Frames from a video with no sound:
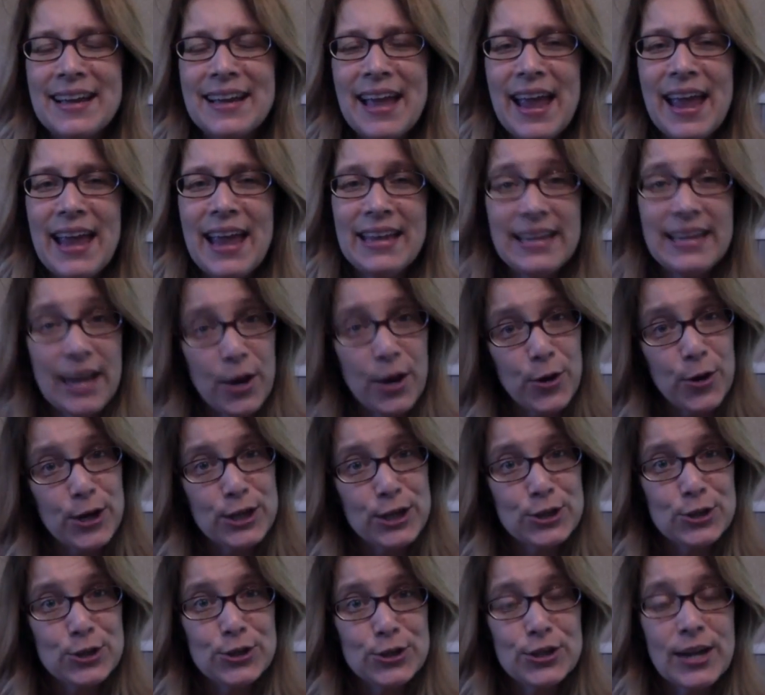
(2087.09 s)
a
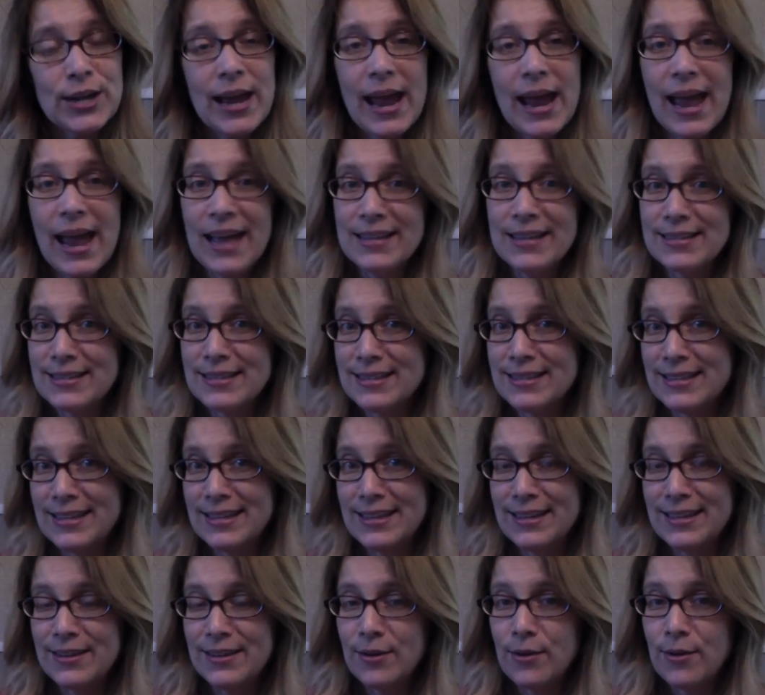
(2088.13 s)
character as
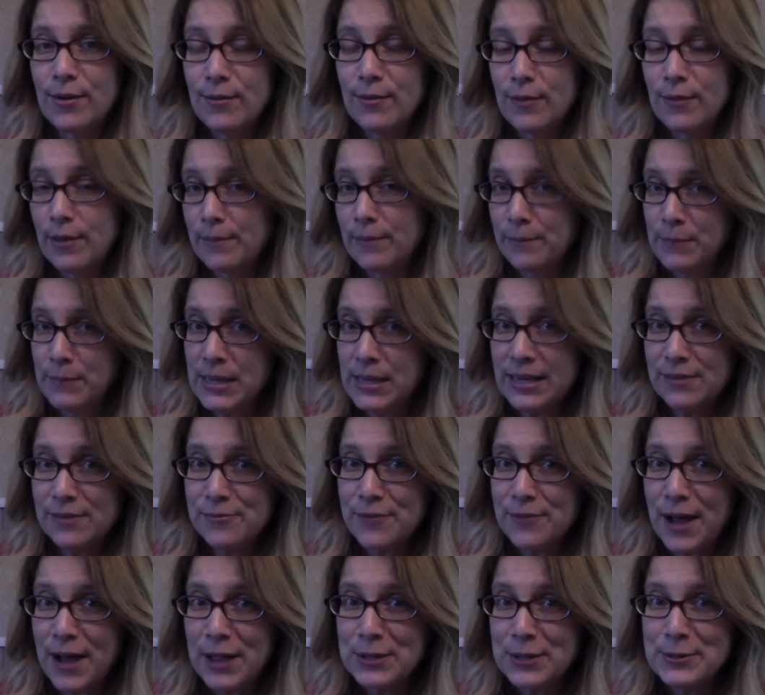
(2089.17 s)
the Megan
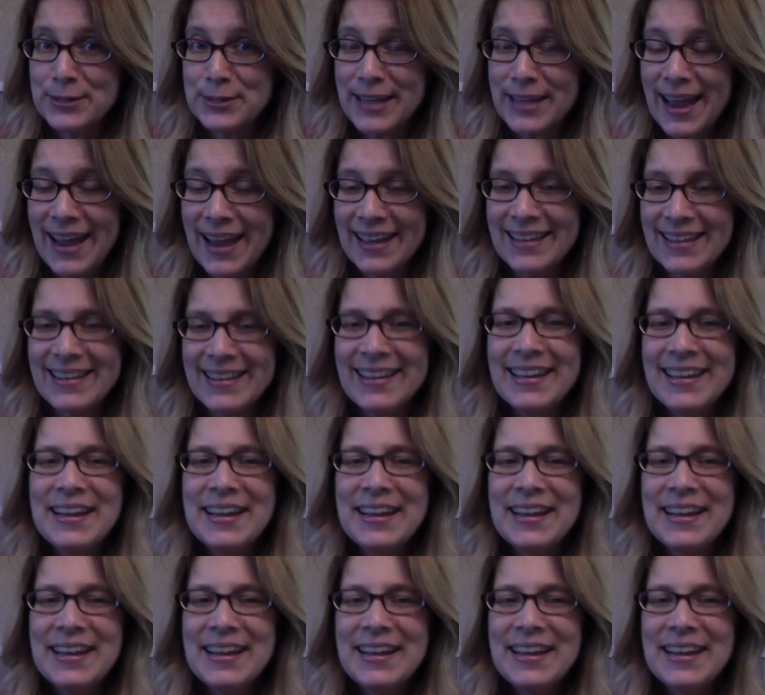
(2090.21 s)
Follows Anne.